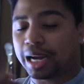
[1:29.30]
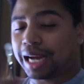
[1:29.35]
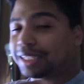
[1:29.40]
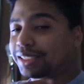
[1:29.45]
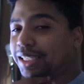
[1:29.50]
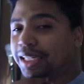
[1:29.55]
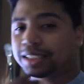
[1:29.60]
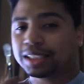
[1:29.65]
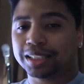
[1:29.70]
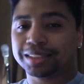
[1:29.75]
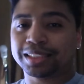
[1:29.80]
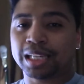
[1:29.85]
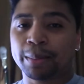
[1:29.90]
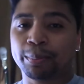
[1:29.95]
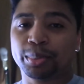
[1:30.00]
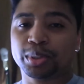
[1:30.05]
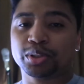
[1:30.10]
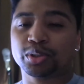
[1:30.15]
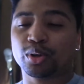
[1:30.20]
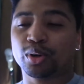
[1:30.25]
I checked the
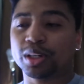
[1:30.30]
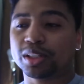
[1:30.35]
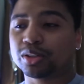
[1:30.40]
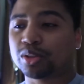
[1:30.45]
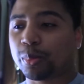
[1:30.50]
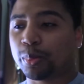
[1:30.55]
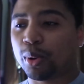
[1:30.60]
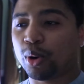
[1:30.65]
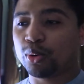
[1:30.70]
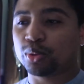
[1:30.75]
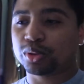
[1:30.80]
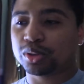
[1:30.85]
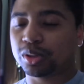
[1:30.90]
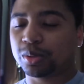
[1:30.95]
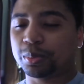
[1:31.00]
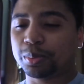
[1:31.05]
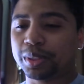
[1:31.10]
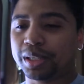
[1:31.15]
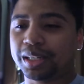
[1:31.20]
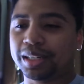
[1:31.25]
temperature. It's supposed to
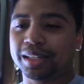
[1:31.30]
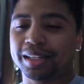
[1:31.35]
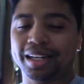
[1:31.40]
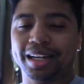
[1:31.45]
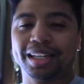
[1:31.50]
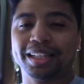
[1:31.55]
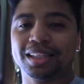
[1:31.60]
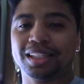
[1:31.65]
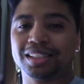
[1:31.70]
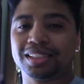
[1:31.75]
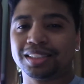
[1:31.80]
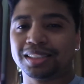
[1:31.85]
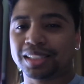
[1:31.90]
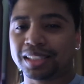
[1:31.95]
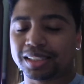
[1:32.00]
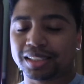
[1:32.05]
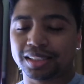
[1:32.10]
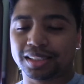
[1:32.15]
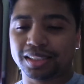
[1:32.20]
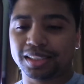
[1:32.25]
be in the
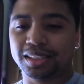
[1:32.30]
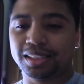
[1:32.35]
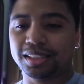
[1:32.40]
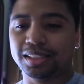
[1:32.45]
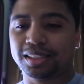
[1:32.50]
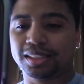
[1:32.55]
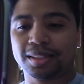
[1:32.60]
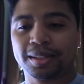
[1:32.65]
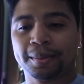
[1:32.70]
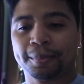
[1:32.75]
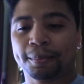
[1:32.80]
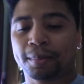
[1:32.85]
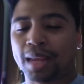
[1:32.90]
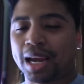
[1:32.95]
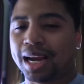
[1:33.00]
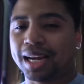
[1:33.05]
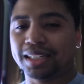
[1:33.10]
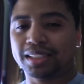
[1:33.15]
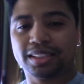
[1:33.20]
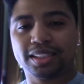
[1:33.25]
60s,
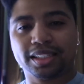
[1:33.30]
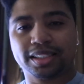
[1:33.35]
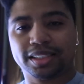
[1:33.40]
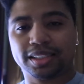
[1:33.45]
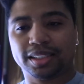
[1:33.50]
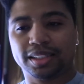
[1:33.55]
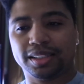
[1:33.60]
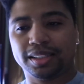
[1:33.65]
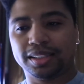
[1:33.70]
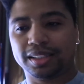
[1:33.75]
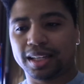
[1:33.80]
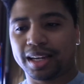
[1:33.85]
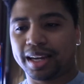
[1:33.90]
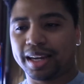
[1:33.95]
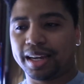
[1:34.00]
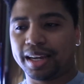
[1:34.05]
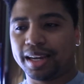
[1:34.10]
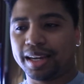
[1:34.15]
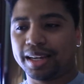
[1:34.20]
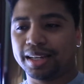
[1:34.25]
high 60s,
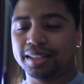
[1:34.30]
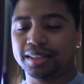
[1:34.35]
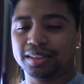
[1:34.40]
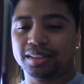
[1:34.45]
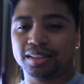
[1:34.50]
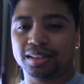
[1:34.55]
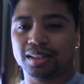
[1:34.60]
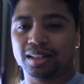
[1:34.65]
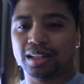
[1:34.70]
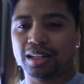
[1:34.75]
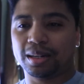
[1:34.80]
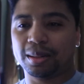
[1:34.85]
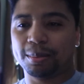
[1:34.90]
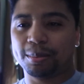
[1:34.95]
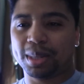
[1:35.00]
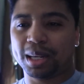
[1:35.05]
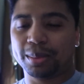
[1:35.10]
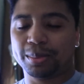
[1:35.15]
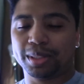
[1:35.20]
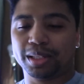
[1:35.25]
and um,
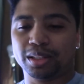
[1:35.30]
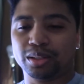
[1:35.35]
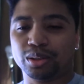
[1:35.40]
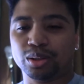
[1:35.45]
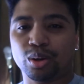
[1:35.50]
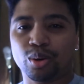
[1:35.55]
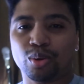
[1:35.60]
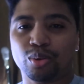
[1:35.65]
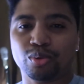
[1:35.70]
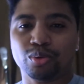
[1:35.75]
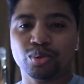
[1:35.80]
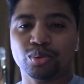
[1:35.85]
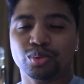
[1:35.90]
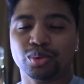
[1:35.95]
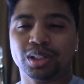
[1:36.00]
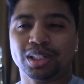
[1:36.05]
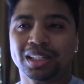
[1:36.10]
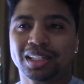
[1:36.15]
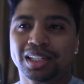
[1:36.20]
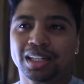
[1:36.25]
maybe
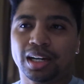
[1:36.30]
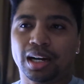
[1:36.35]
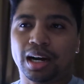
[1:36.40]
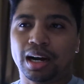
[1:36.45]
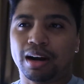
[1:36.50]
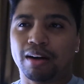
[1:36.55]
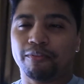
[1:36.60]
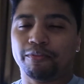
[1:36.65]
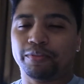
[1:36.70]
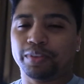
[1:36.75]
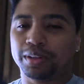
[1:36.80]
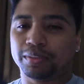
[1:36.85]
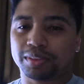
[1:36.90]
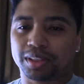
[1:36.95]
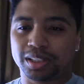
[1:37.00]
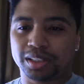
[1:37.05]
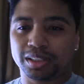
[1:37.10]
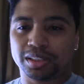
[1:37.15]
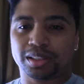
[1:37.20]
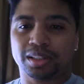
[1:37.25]
low um,
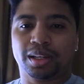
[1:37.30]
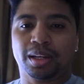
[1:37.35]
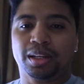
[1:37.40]
50s.